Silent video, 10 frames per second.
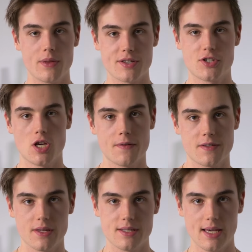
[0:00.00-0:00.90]
the surface
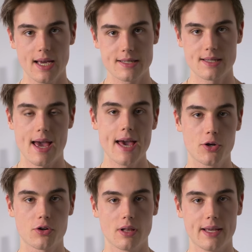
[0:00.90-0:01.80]
of the text
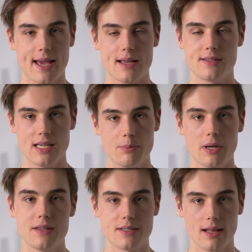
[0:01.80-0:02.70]
accurately at deep
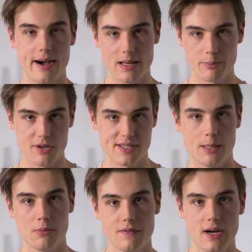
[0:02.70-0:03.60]
underlying
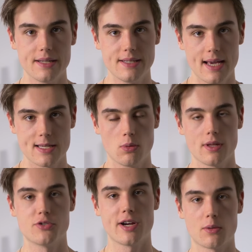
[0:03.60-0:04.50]
perceptive ideas, what
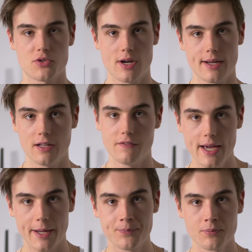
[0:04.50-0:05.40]
the director was trying to
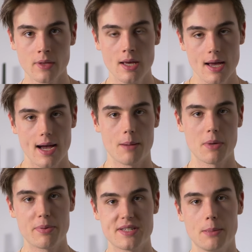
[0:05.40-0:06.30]
convey.
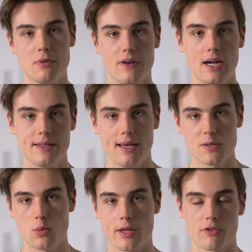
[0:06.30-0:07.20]
A perceptive idea
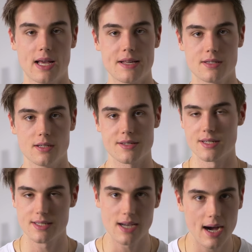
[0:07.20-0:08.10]
is one that relates to
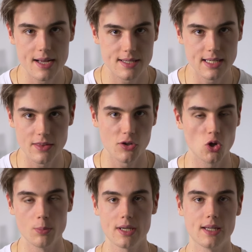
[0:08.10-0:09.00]
society, the
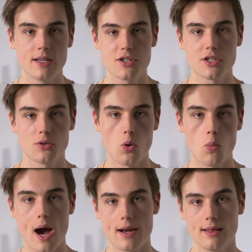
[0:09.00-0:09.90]
human condition, or
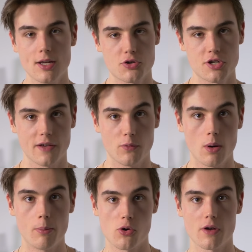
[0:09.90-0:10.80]
wider literature. If you
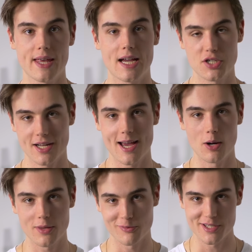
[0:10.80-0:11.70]
want more on that, check
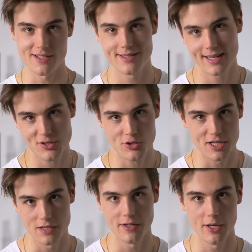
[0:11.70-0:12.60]
out the written text
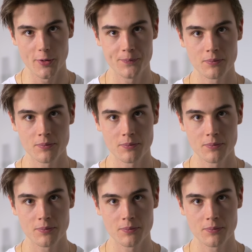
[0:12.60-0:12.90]
strategy video.